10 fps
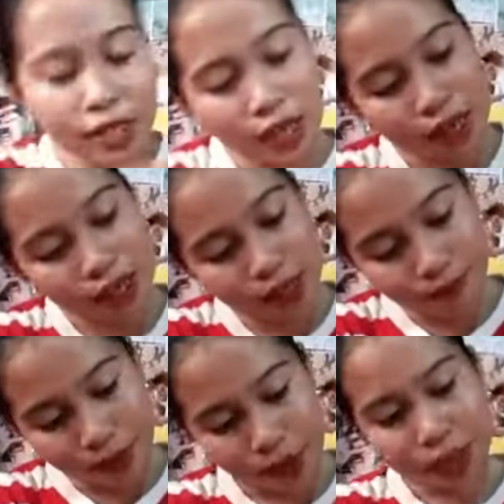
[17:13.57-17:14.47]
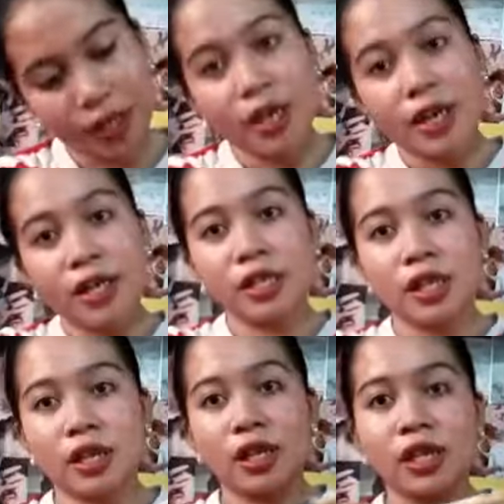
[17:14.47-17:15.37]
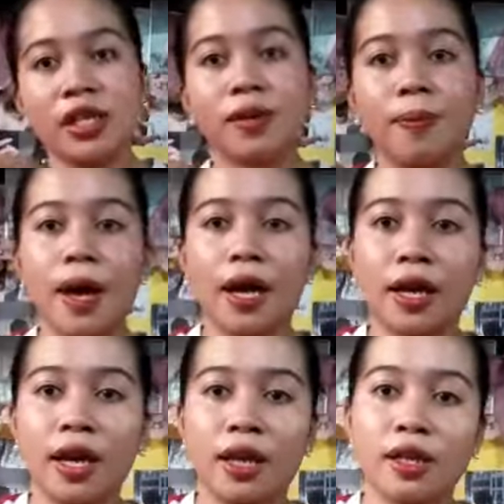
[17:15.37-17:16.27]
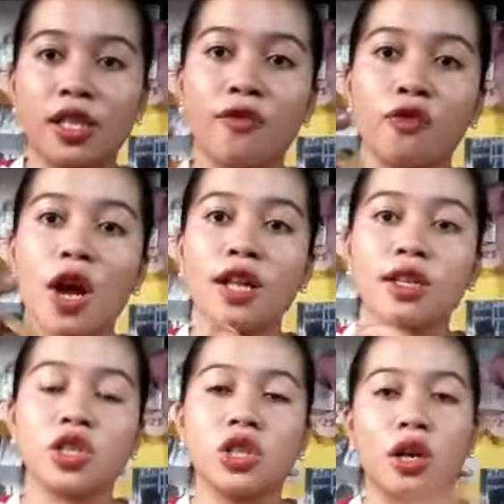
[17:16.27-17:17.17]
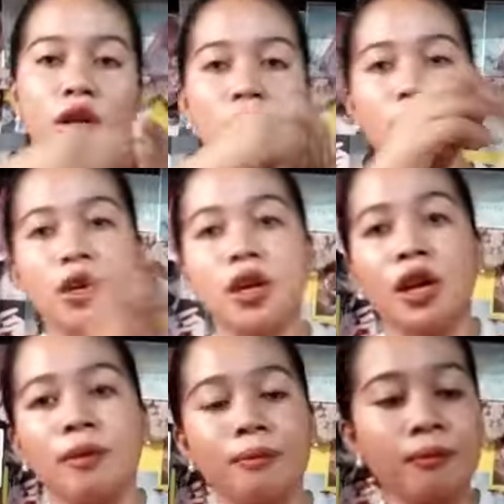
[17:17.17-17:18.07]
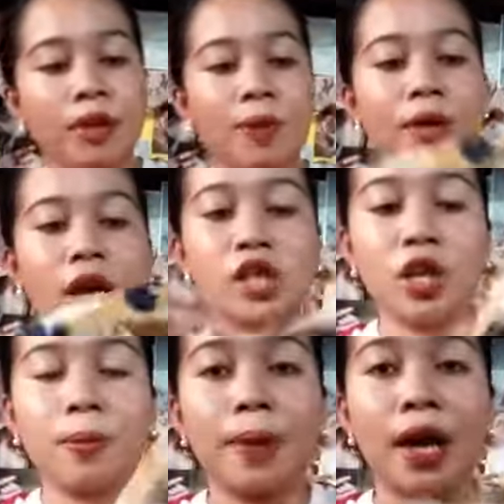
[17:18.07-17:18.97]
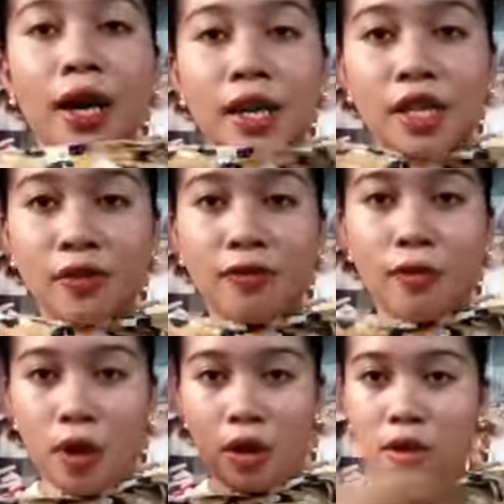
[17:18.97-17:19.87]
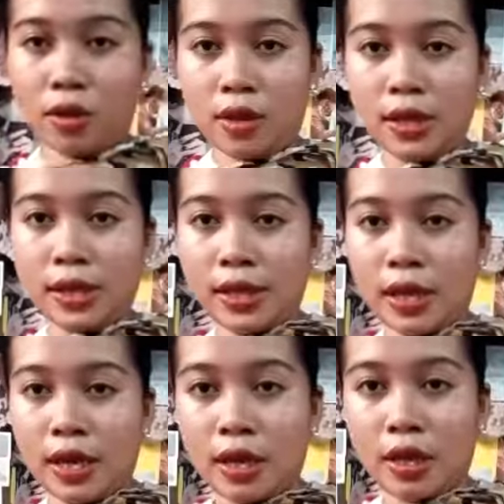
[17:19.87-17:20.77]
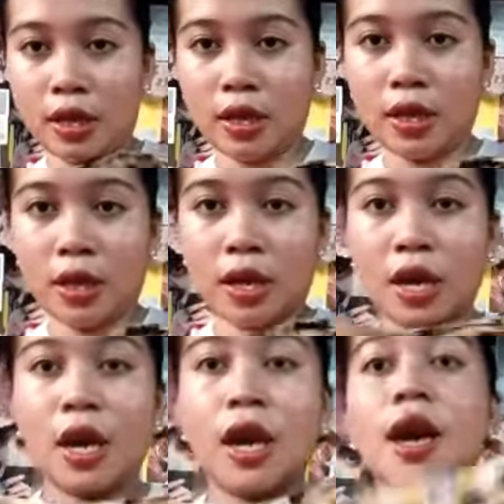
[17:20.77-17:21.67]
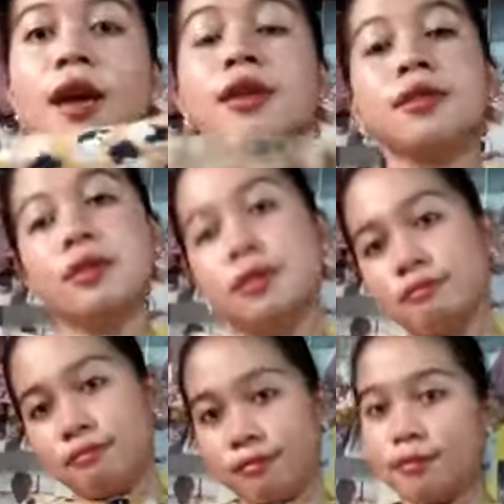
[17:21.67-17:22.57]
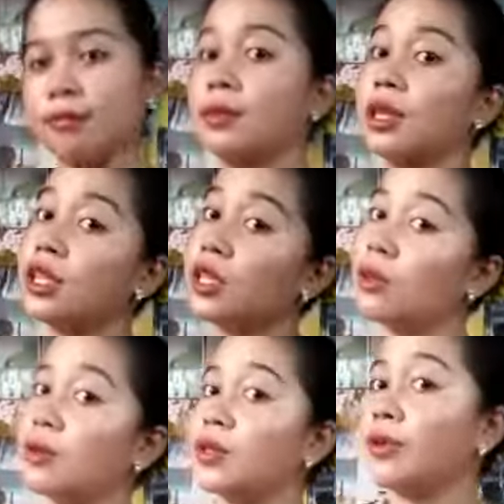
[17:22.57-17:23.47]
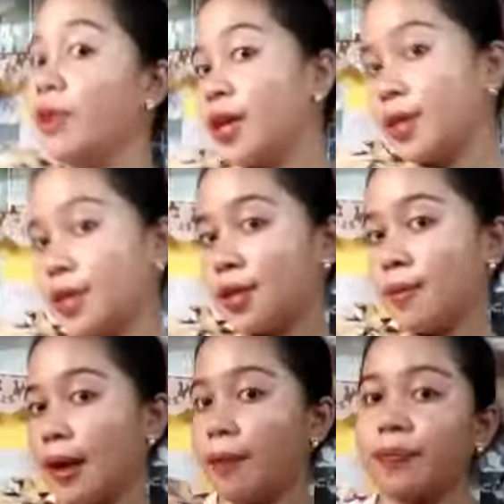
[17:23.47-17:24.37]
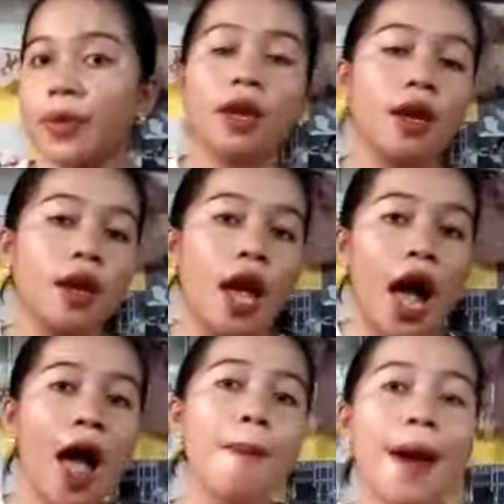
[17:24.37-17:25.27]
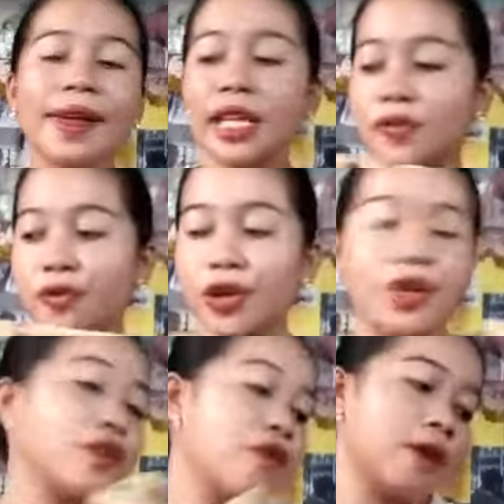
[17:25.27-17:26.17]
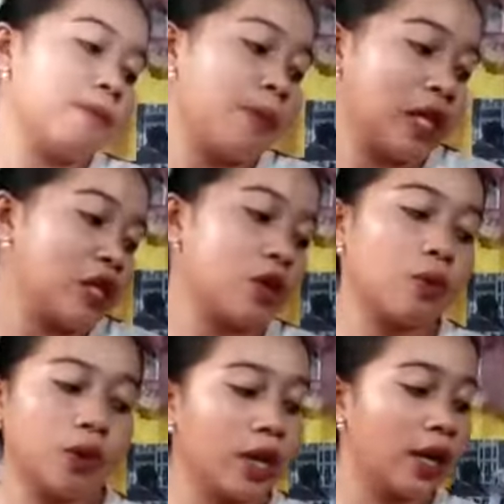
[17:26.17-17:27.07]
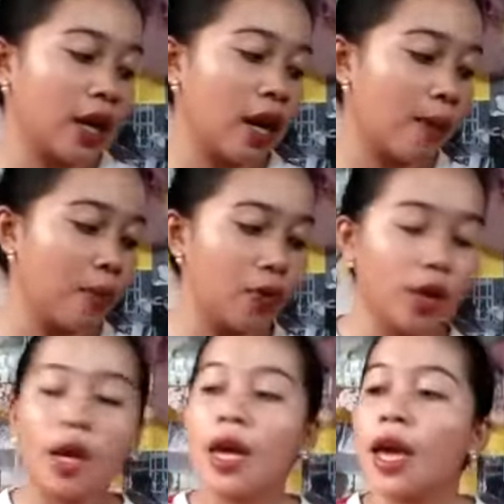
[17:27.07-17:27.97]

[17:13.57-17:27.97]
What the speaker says: Nasa asa ang pocket? This is the pocket. Sa front siya. Now, siya yung pocket sa front. This is it. And, this looks so nice, diba? I buy this for 35 pesos only lang dito.